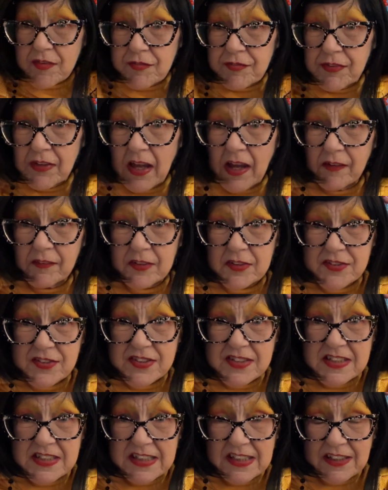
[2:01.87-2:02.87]
flowers
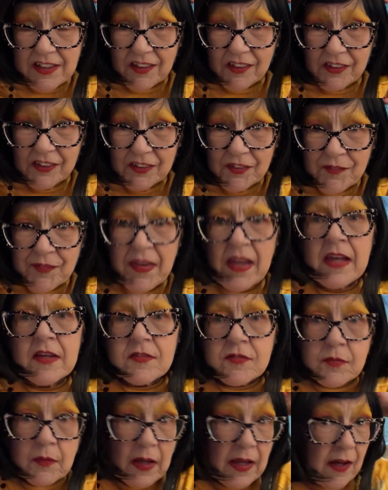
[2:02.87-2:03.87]
to here.
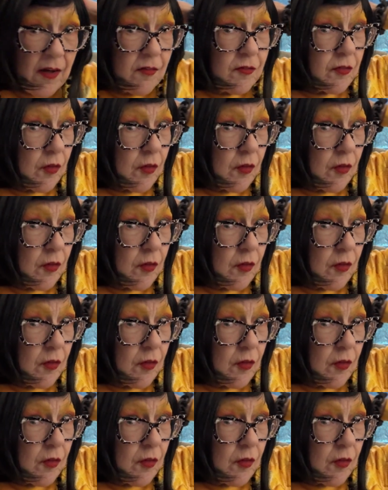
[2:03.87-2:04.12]
So I have